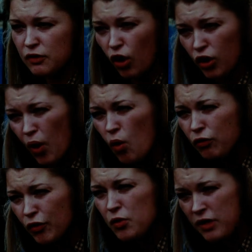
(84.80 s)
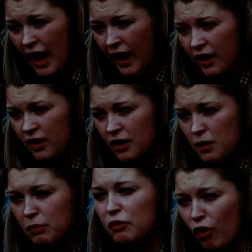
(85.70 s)
they've got to go all through that
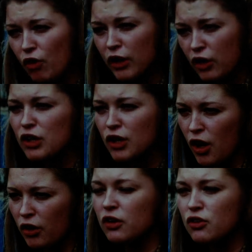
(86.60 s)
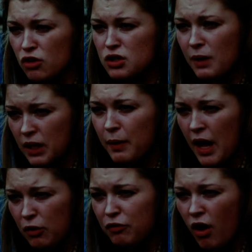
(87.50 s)
before they're going to learn not to muck
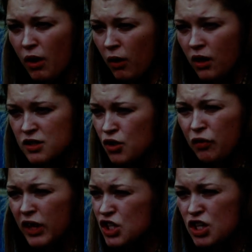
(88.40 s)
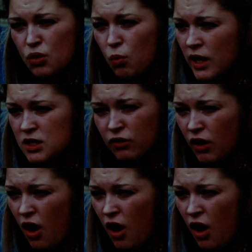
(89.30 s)
about with fireworks. Don't you think it's just a waste of